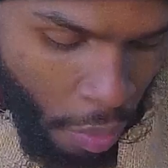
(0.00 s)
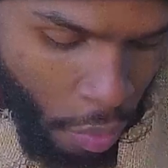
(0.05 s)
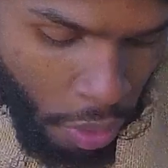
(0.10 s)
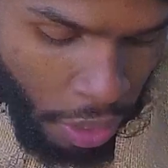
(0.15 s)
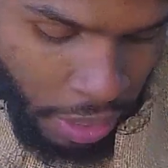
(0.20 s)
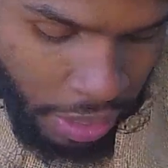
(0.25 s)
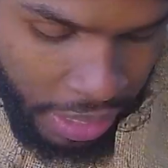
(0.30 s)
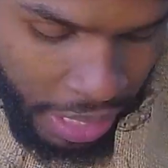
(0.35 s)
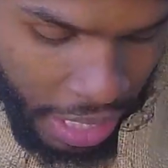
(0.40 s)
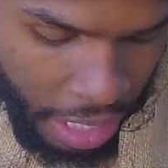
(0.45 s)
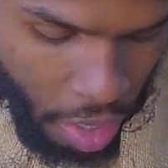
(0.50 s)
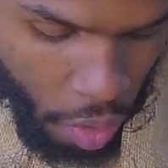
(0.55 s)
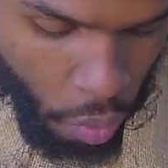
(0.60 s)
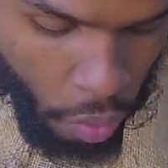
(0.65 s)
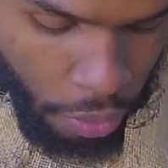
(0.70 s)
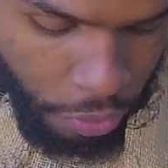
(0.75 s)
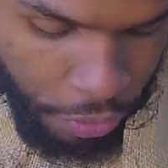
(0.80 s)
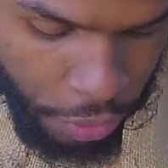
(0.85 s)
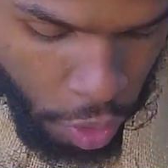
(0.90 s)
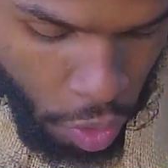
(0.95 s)
would deal
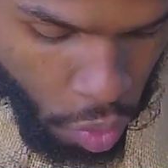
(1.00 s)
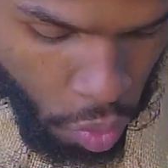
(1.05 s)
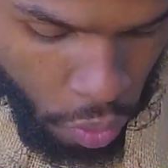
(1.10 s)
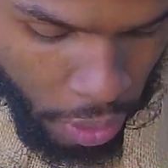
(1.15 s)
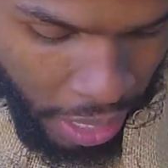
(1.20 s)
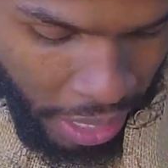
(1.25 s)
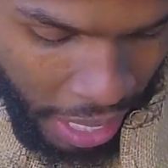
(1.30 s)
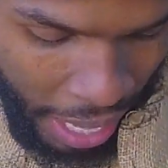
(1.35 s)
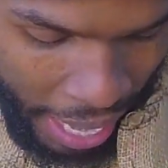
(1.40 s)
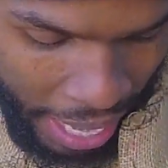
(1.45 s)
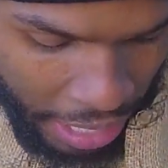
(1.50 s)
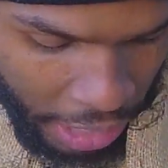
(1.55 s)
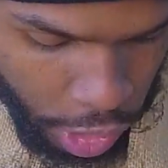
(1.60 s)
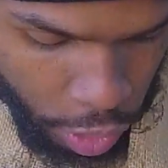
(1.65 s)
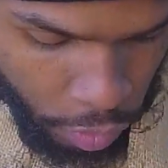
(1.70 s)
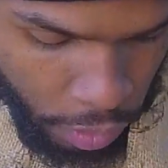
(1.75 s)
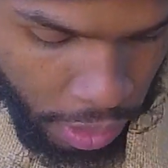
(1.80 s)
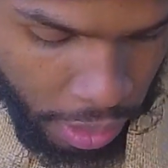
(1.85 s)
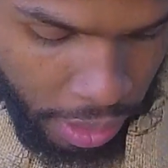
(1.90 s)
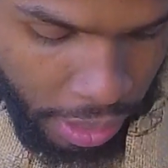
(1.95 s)
with you in
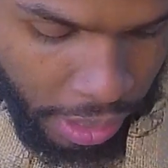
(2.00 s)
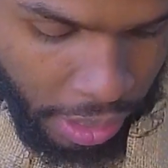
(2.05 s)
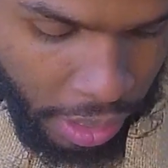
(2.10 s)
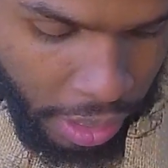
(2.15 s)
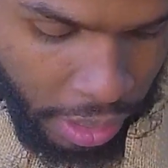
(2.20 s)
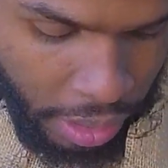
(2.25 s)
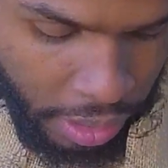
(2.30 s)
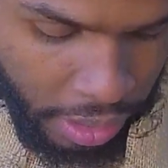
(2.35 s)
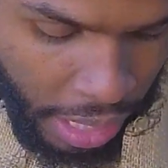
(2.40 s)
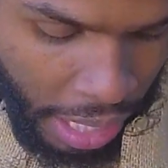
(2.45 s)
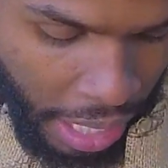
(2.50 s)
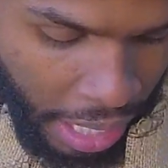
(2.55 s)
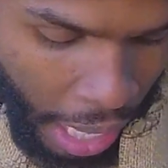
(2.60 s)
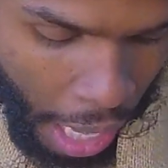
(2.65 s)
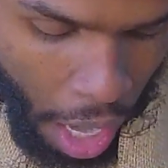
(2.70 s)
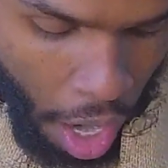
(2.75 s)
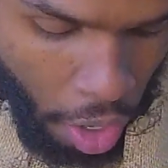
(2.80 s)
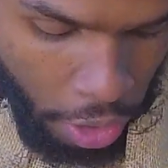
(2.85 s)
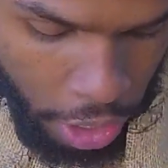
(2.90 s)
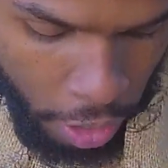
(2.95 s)
hatred, take
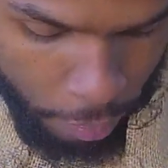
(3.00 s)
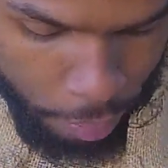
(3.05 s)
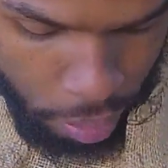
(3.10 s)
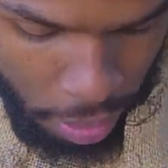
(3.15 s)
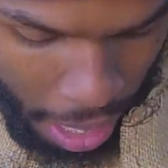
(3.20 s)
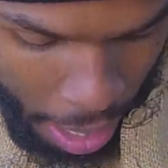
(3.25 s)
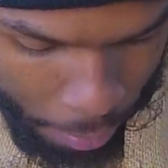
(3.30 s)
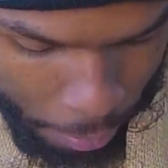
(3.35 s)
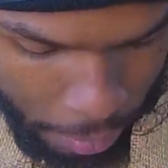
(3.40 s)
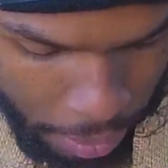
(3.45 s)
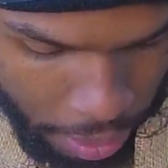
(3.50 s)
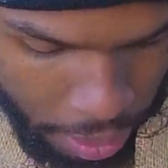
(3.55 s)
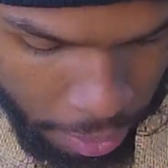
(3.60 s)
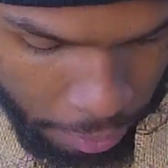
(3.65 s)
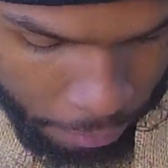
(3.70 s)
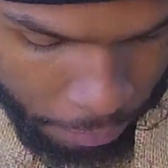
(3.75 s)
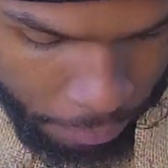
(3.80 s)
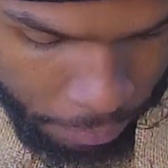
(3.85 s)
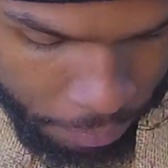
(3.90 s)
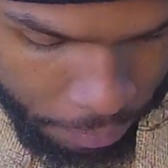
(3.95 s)
all your property,
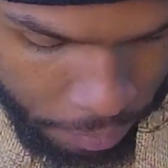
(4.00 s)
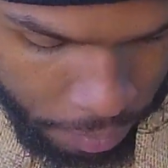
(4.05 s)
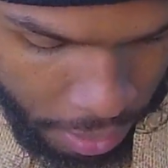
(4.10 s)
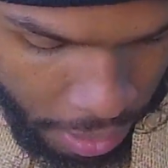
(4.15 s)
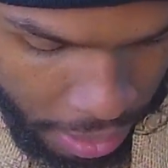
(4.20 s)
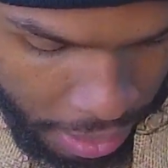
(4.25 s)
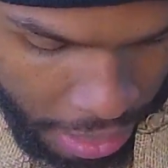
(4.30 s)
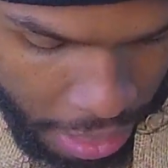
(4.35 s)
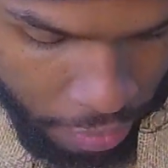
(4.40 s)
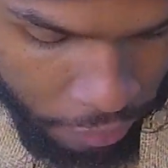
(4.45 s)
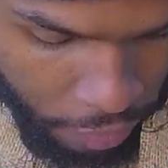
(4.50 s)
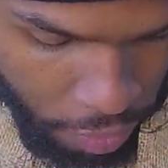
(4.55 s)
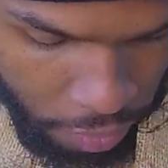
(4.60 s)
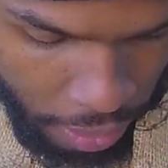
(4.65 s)
leave you